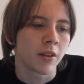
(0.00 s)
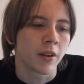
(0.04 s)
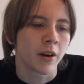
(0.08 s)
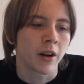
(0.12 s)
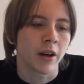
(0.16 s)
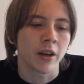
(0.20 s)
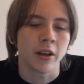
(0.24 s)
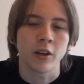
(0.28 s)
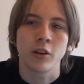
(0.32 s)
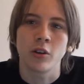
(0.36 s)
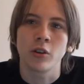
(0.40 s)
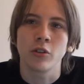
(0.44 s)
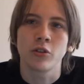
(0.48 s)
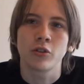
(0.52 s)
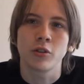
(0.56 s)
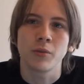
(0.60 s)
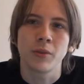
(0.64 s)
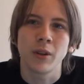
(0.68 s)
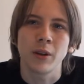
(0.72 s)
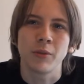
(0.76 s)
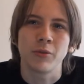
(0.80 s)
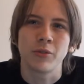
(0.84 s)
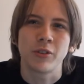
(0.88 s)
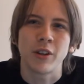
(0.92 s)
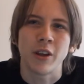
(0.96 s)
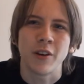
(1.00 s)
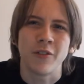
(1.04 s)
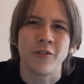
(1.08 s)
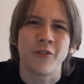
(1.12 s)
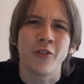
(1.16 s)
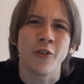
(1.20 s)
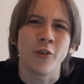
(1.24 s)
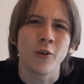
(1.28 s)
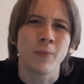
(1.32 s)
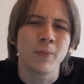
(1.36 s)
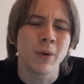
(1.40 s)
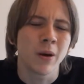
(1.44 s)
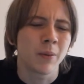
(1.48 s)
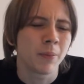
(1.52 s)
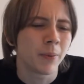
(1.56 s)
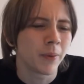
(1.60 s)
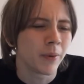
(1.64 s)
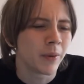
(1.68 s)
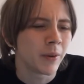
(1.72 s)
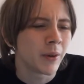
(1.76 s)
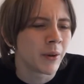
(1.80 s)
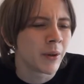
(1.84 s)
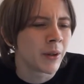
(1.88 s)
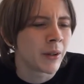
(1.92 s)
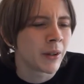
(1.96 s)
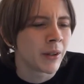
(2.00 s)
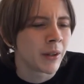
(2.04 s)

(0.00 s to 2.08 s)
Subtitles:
that I sometimes did for people.